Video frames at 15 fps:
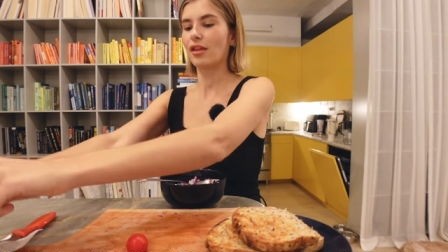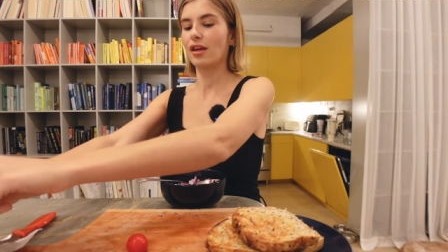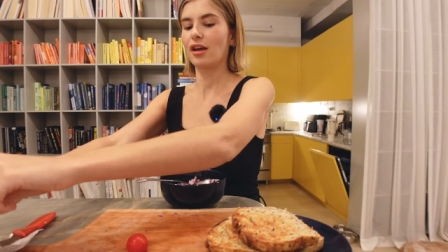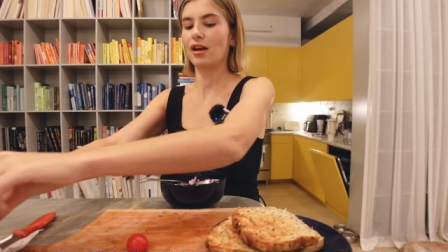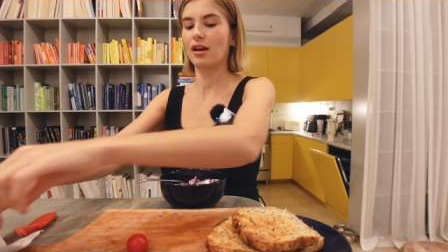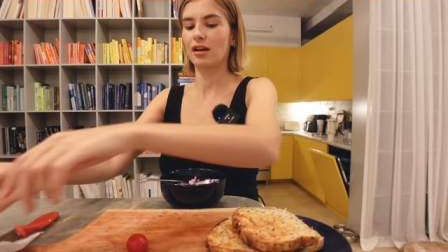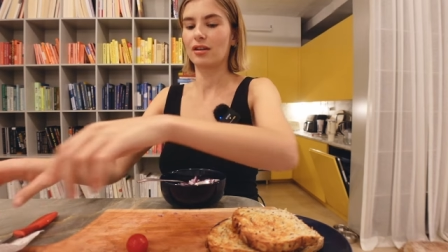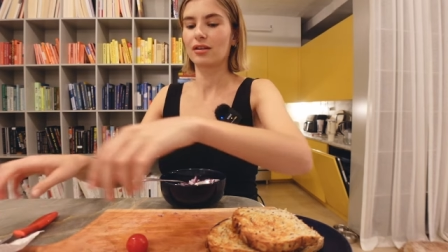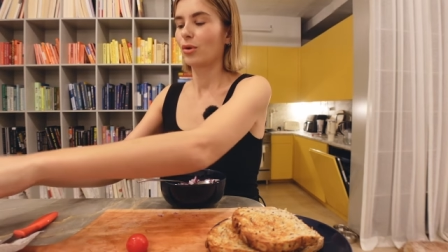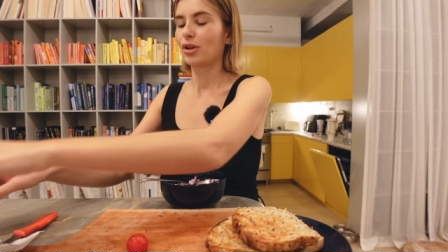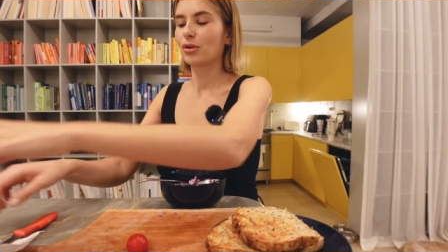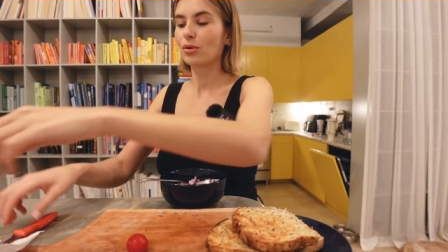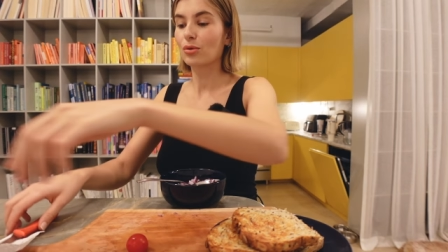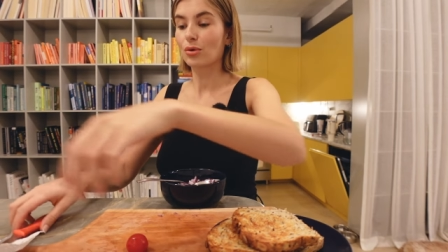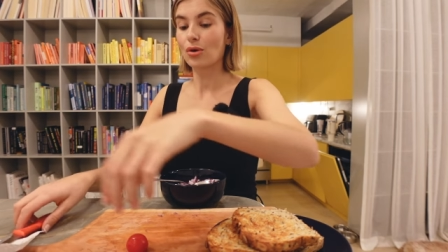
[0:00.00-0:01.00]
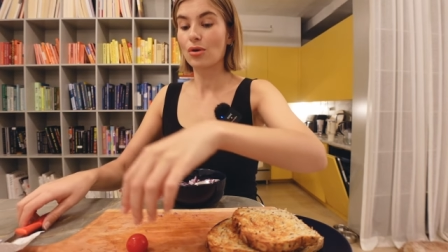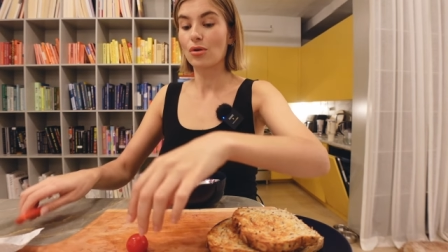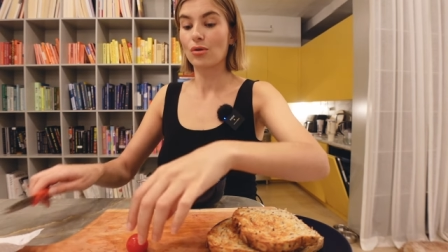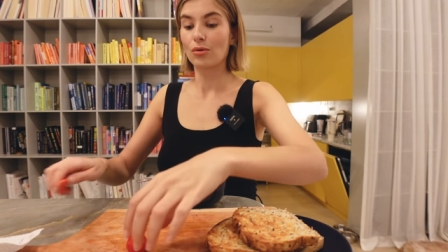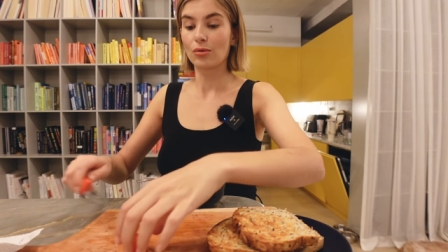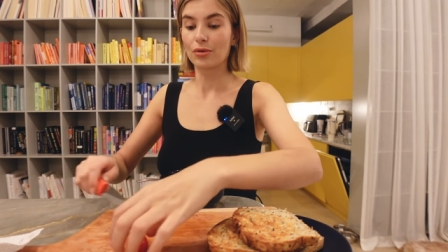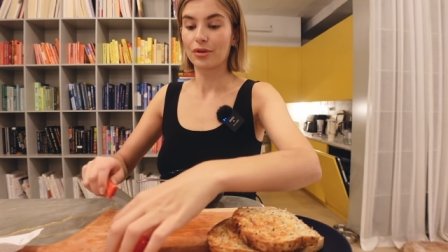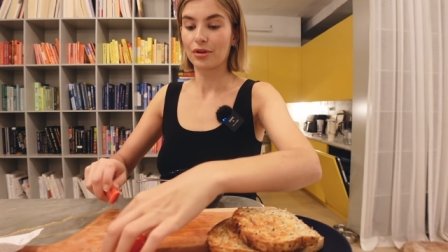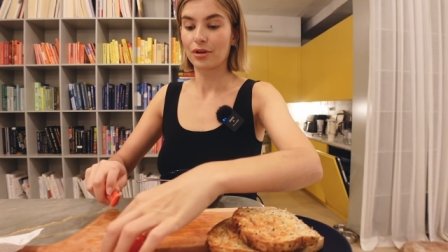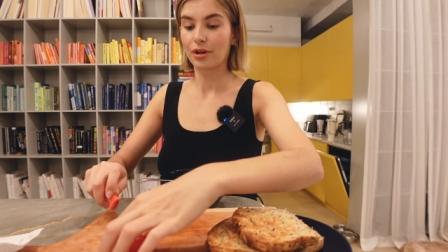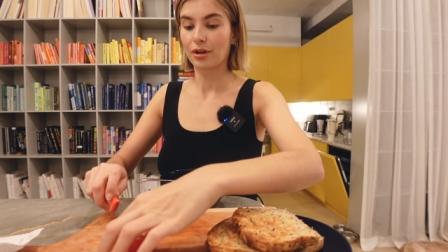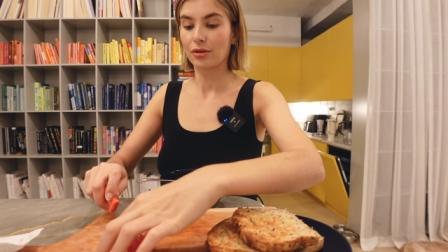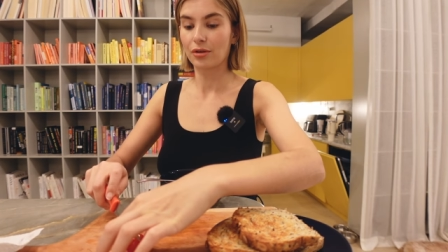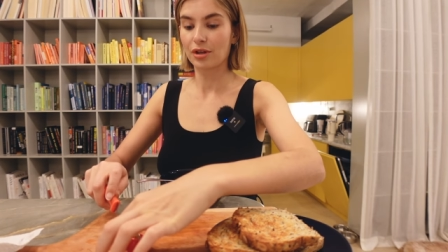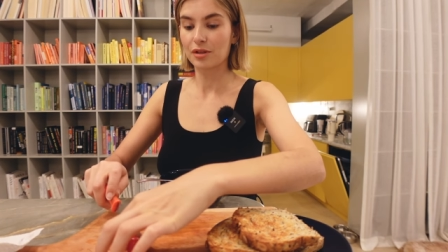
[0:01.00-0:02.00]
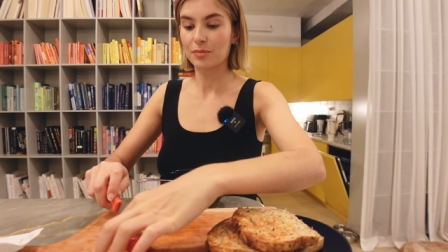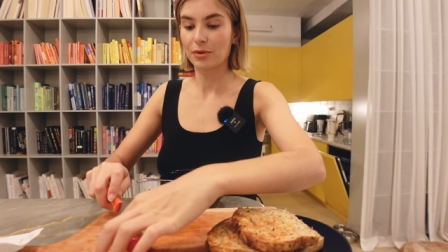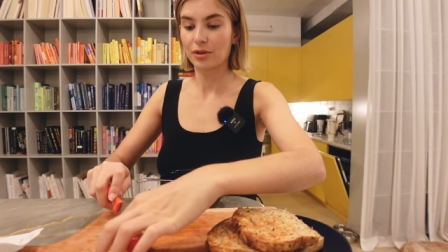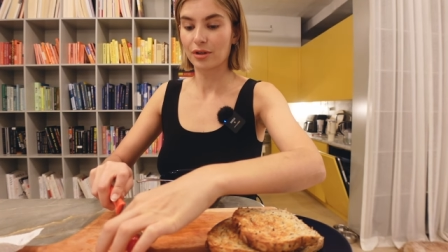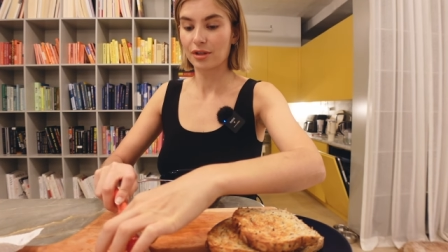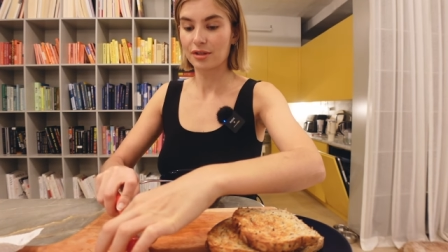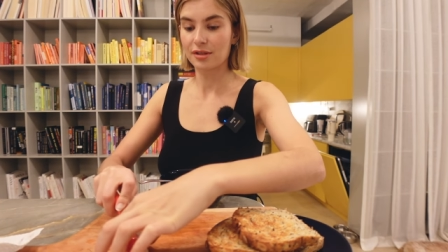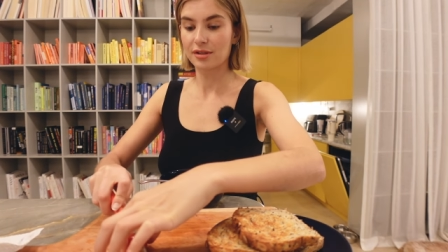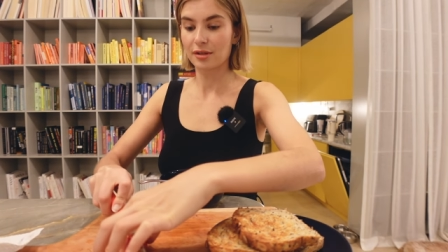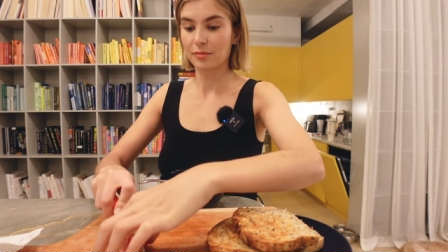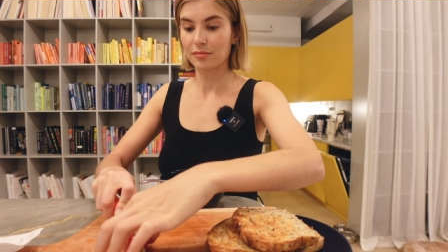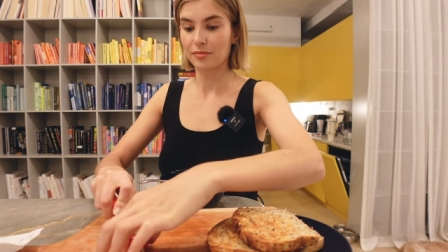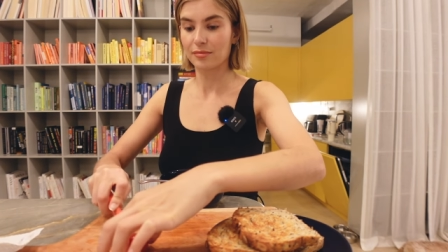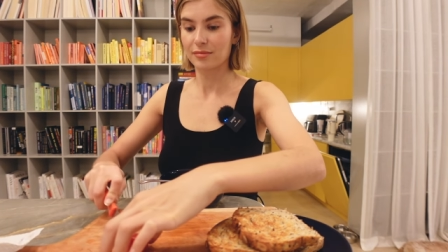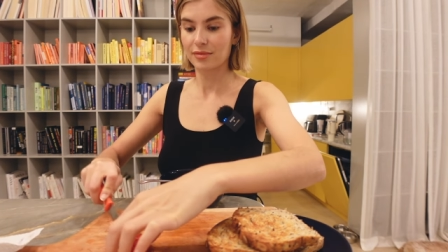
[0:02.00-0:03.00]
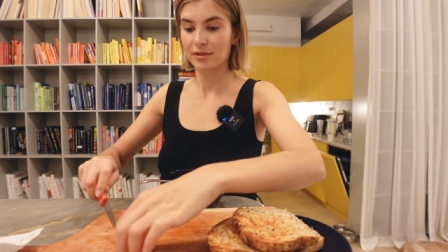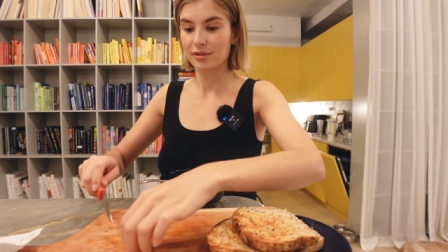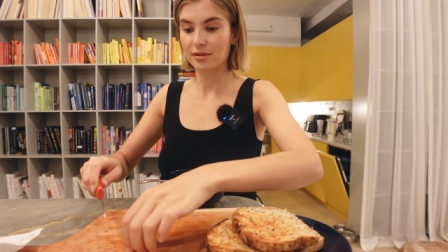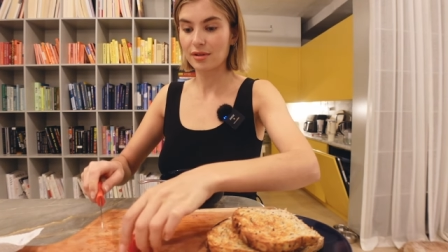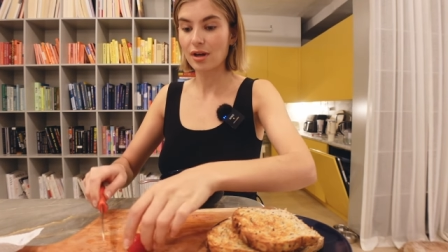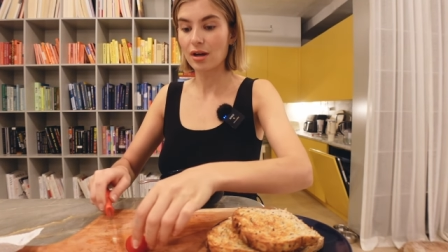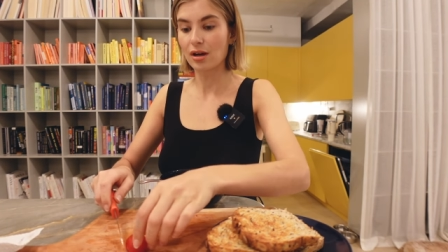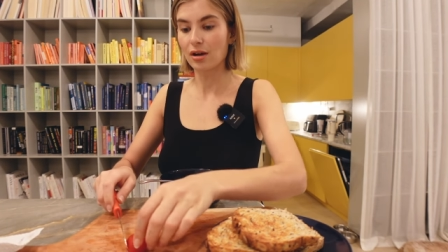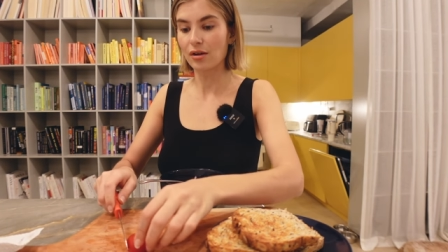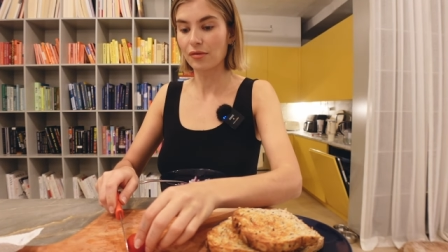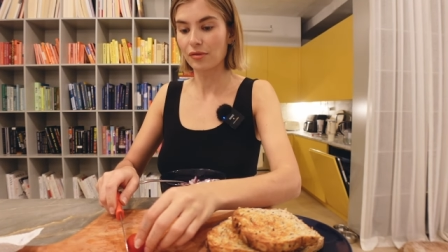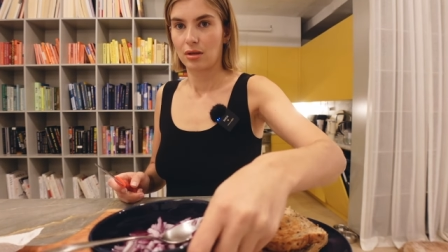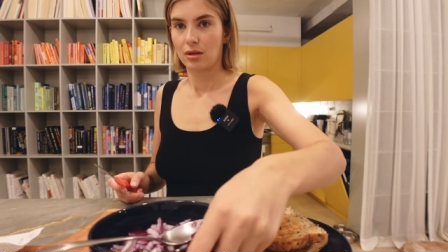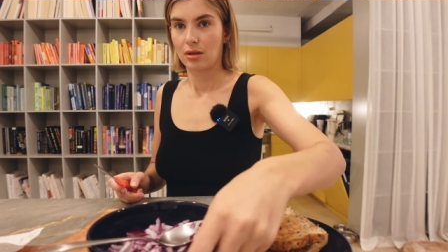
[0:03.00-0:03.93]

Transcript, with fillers: that when you grow older and you experience experience some stuff,